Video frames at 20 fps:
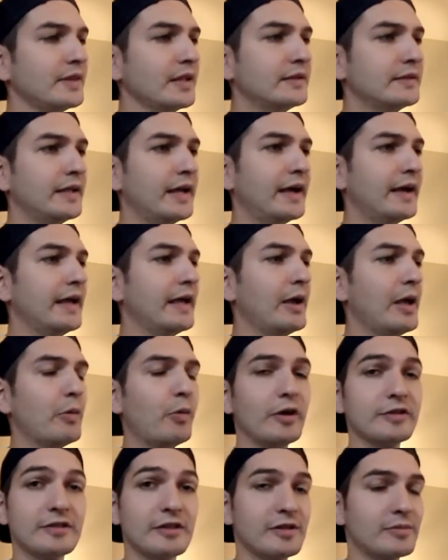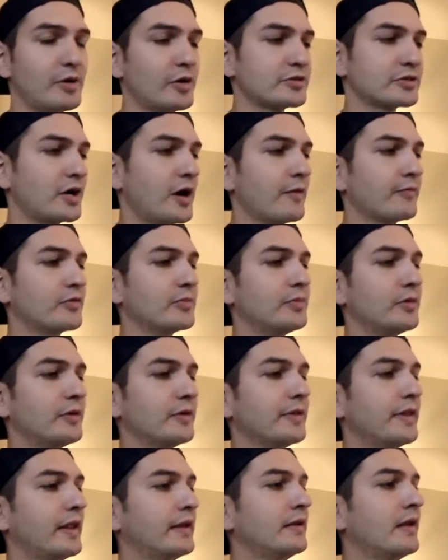yeah, it wasn't the most comfortable.
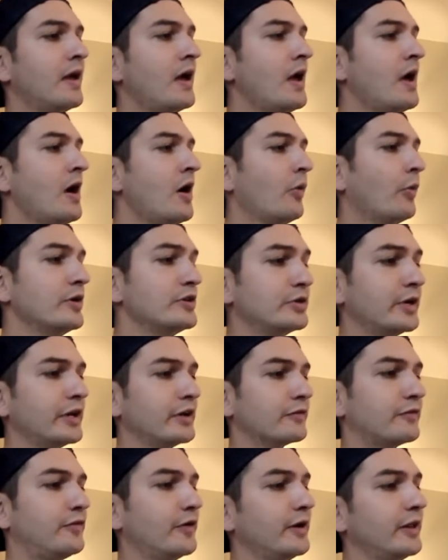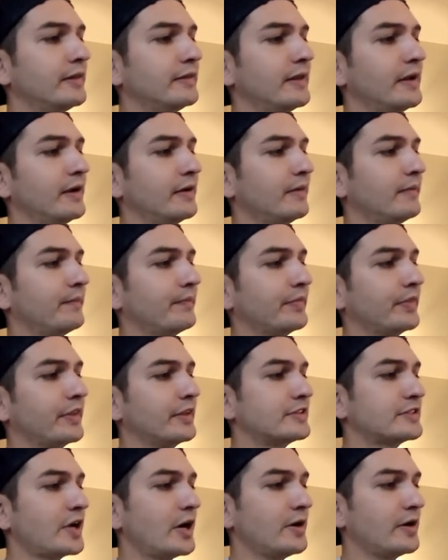And then when you get your foot in there,
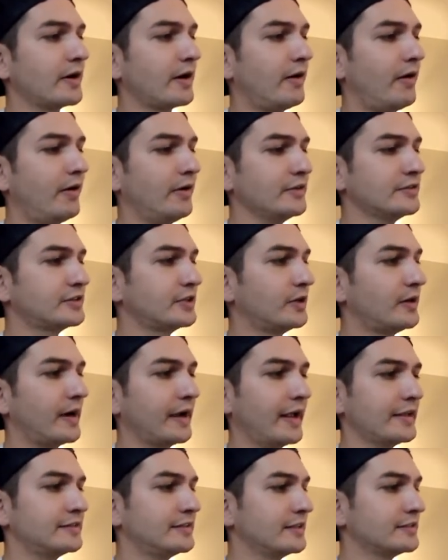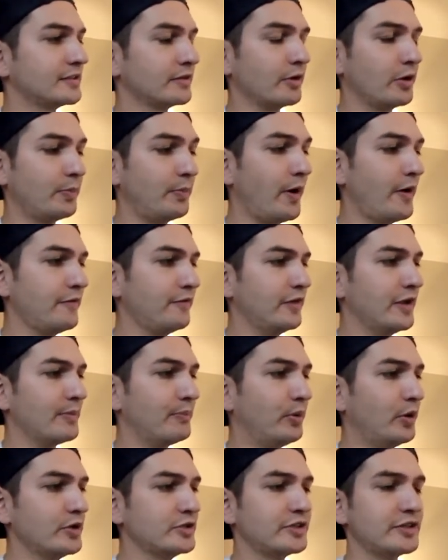the tongue also, I guess, is a little puffy.
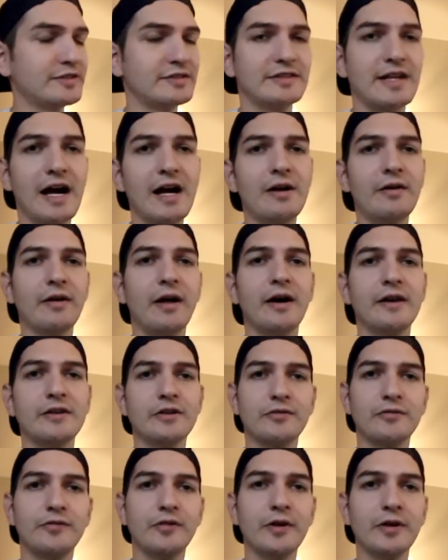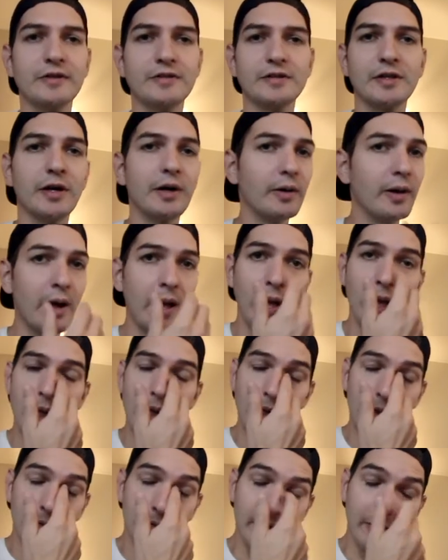It pushes down on your foot. So
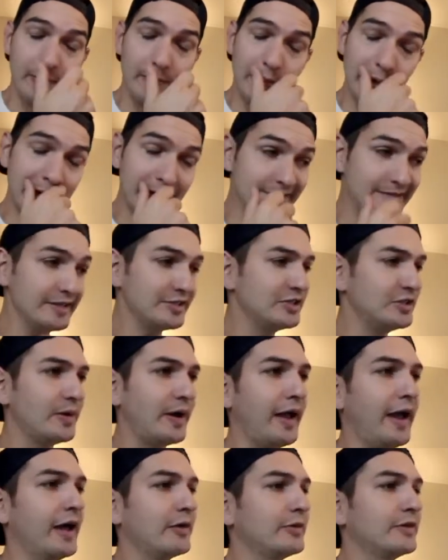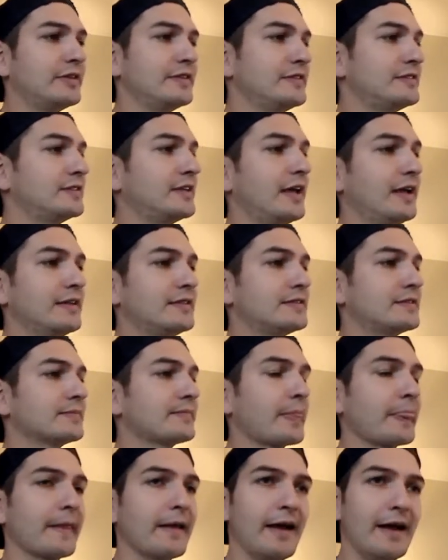the biggest issue I had with these skates,
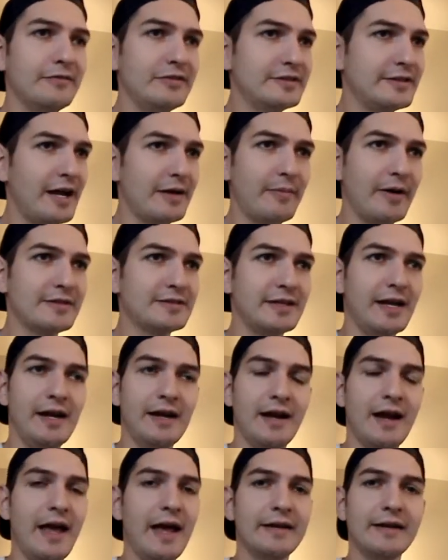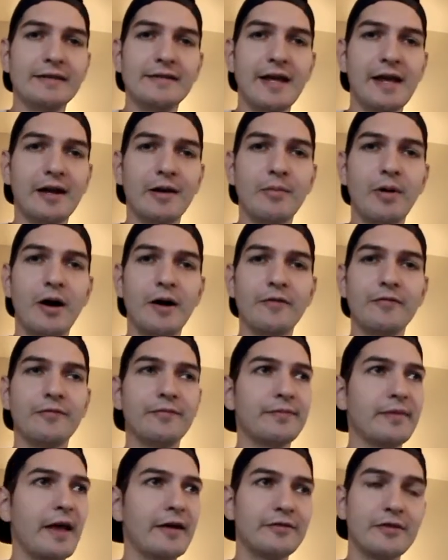every time I skated, I had to take them off
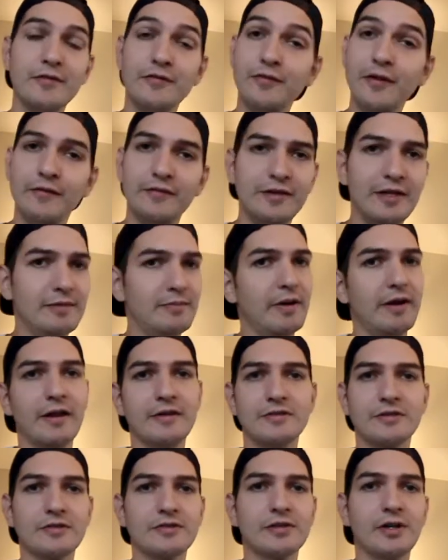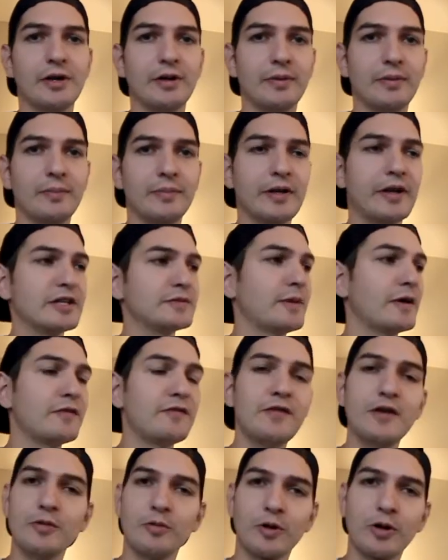every 15 minutes or so because my
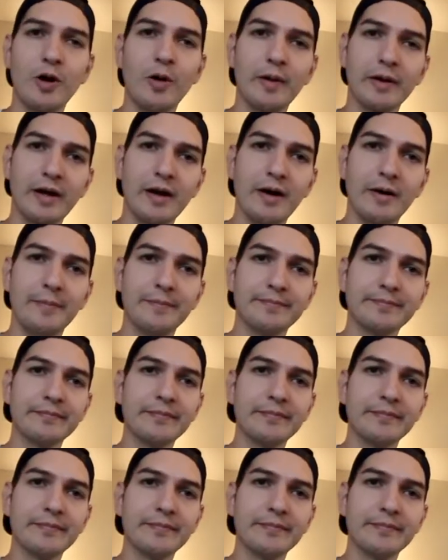feet were going numb.